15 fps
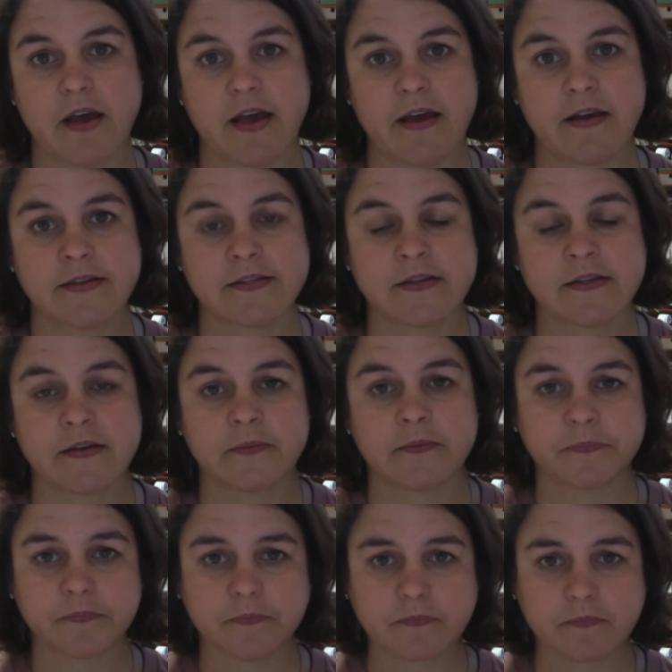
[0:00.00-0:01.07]
as
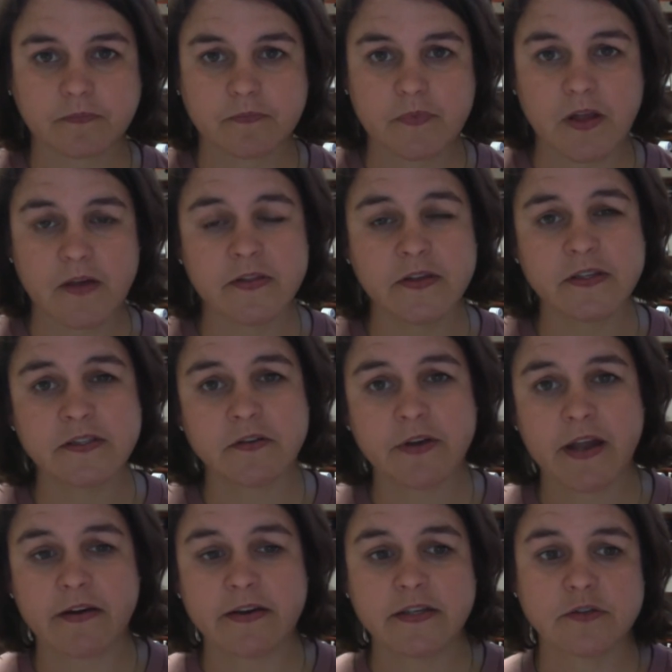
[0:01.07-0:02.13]
the Stone
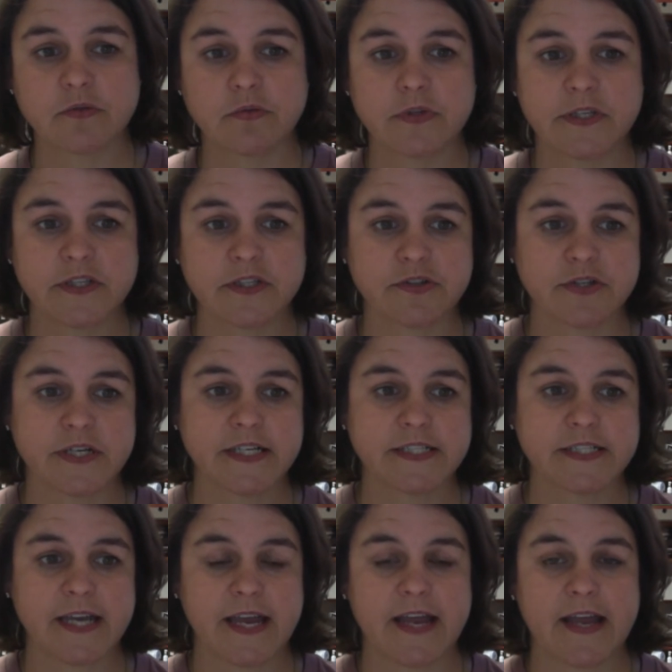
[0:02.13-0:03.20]
County School
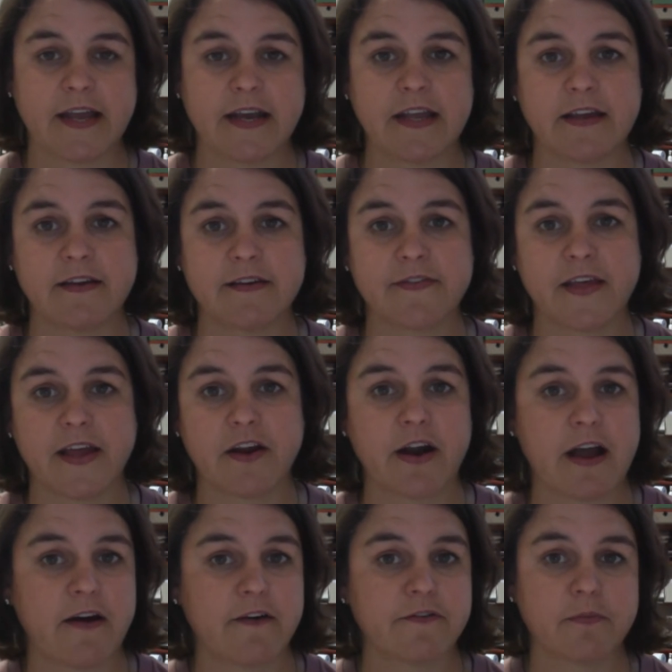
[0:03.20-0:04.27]
District, and if they are
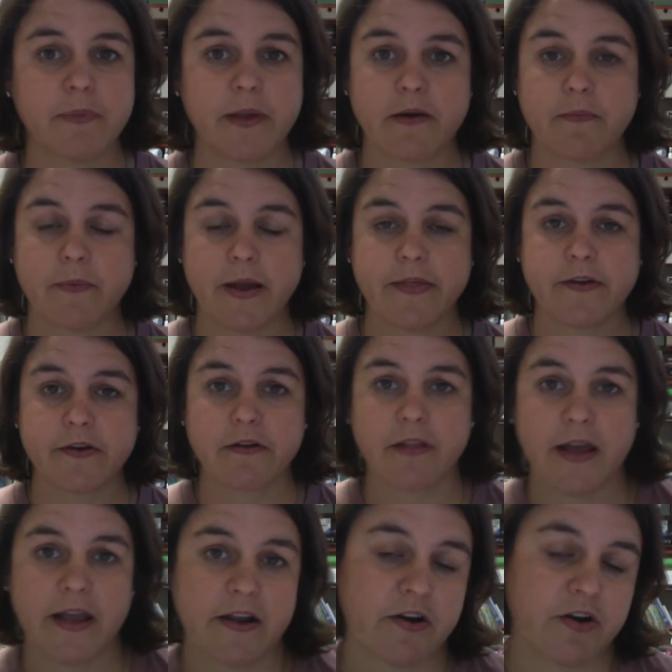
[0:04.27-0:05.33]
out for bad weather
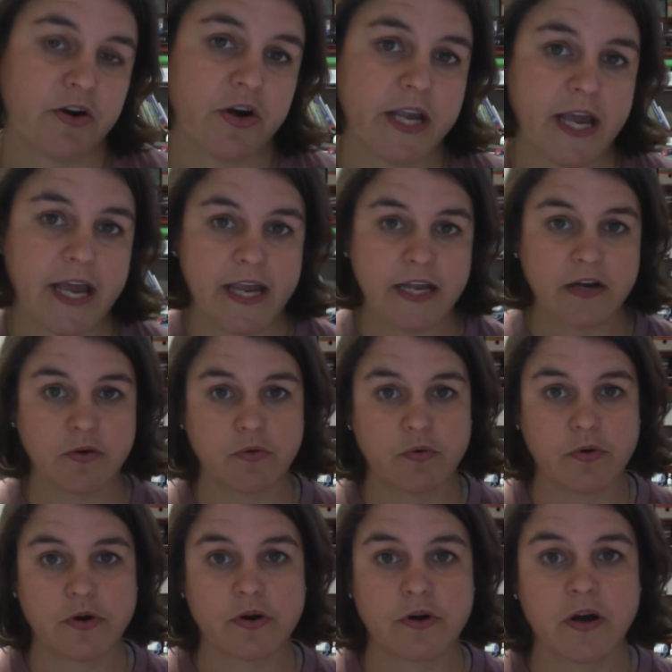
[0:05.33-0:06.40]
like hurricane
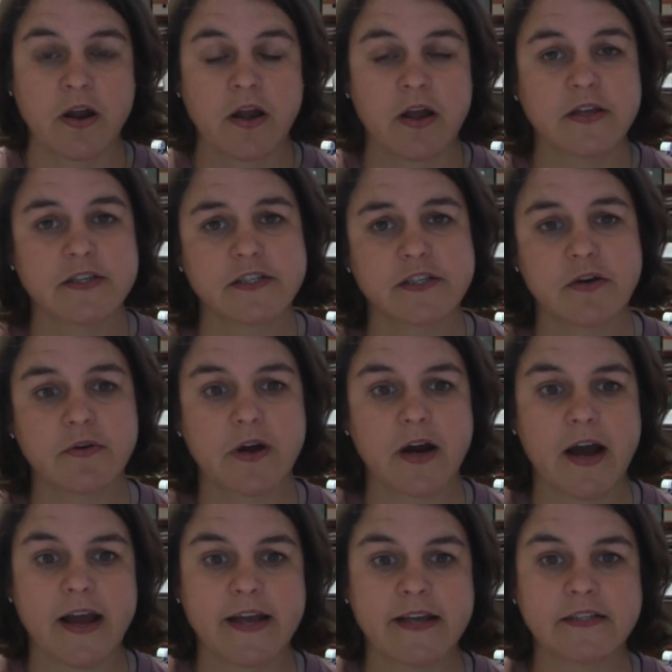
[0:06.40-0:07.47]
or snow or
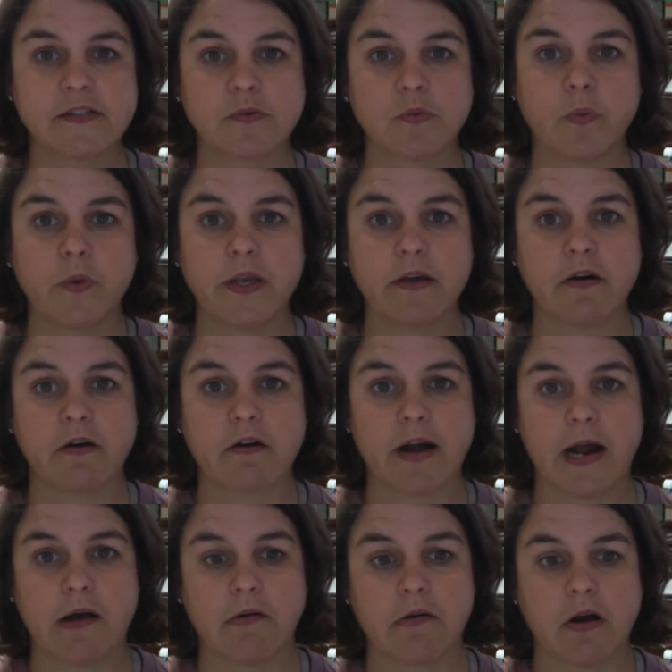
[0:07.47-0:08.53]
ice, we are
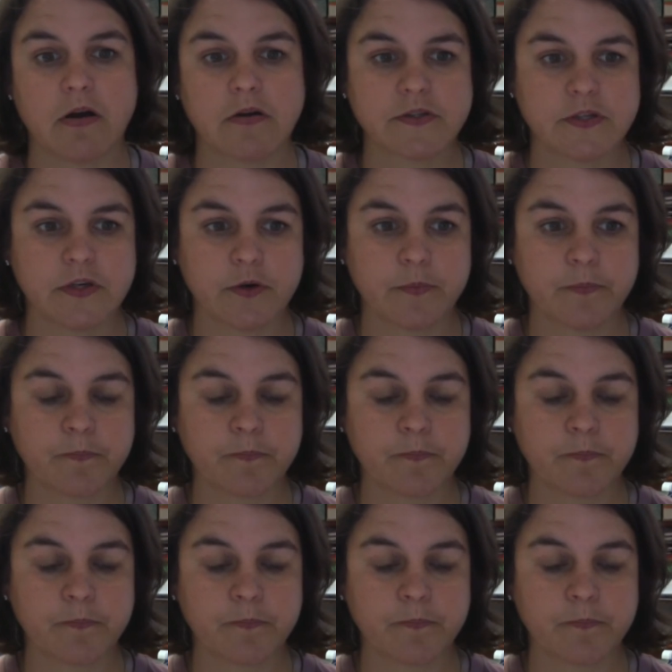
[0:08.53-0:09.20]
out also.